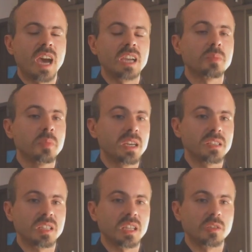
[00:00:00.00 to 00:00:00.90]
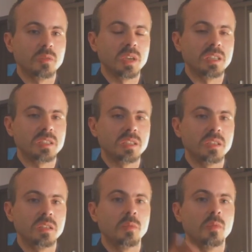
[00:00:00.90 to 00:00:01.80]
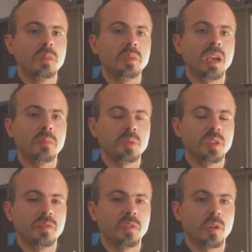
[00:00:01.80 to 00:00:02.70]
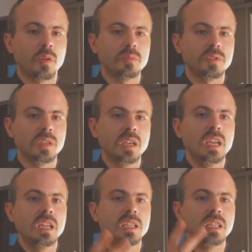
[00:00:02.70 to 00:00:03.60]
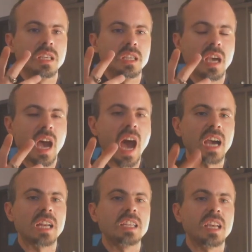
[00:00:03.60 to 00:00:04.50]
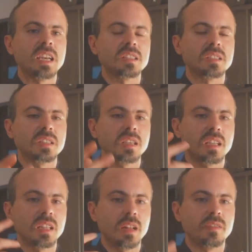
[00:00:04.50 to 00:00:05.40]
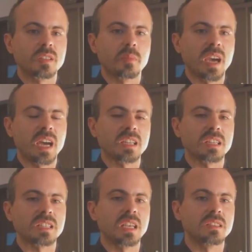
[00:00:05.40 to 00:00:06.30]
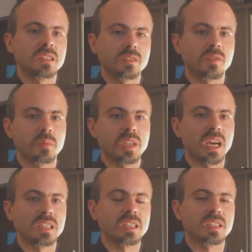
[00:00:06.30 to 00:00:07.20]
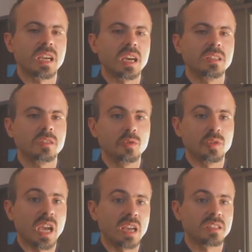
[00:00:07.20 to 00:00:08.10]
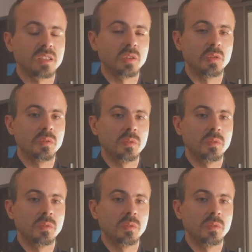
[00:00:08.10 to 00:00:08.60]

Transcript: nightmares that you may see will be empty forms. The ugliness delivered by other senses from the other side to test you